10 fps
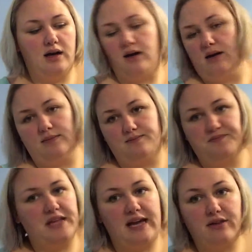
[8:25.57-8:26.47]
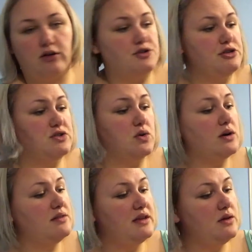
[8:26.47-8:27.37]
at the grocery
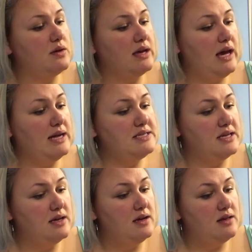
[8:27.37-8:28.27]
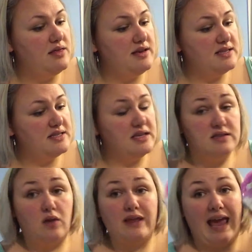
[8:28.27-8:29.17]
store that you can get. This
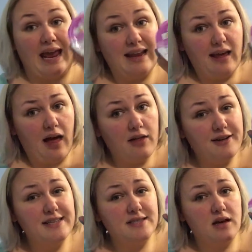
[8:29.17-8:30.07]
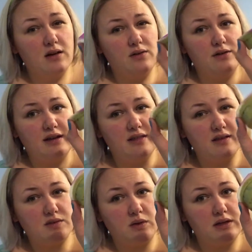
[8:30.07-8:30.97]
is only 80 calories, though, in
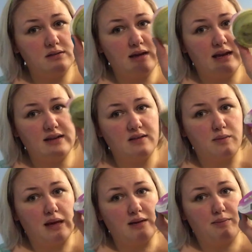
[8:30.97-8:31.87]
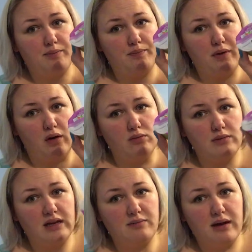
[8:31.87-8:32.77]
this one, and it's made
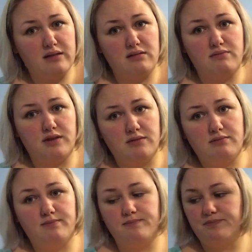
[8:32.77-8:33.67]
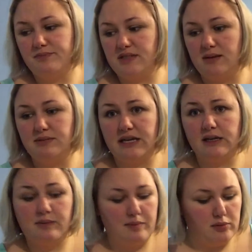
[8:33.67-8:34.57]
homemade by the same
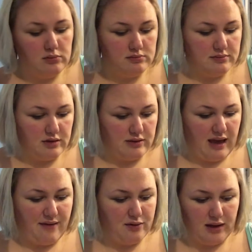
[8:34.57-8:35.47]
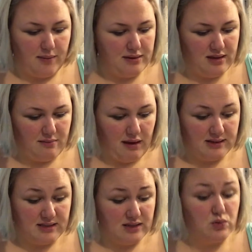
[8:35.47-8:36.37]
dairy people, or they have a company that
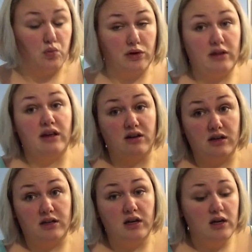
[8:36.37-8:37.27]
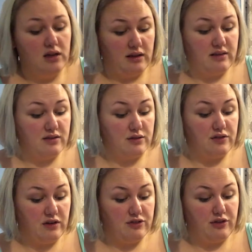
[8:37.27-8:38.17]
makes it. It's really good. Like, these are
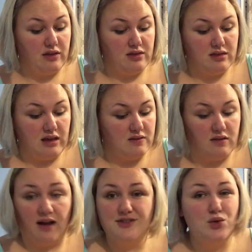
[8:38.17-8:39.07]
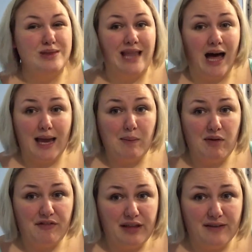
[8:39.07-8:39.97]
seriously, it's not too
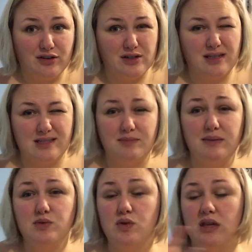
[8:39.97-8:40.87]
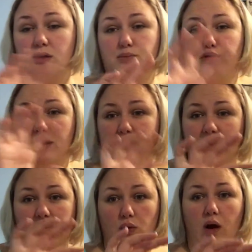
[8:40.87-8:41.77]
lime flavored, because sometimes when you get the
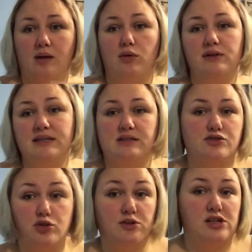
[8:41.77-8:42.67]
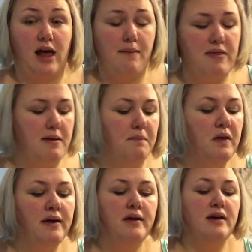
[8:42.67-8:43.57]
pre-made guacamoles, there's too much lime in them.
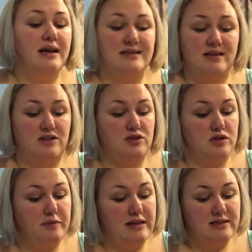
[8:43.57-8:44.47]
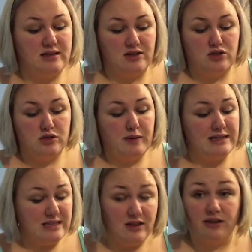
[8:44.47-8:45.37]
It's not too
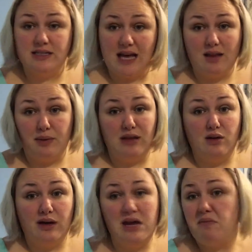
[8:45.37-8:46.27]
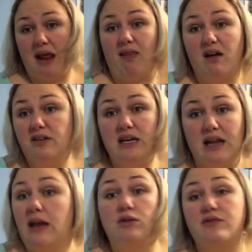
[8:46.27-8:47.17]
spicy. There is jalapeno in it, but I love it,
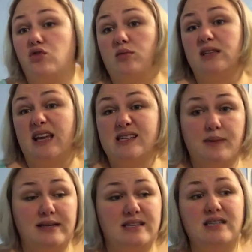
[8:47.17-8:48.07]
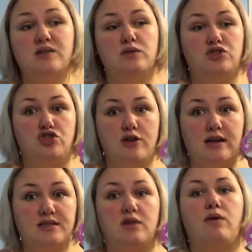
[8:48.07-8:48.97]
and I don't even normally like spicy, so it's
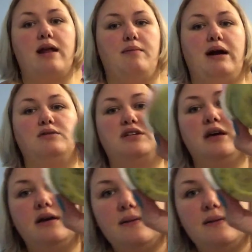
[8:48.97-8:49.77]
just the right amount.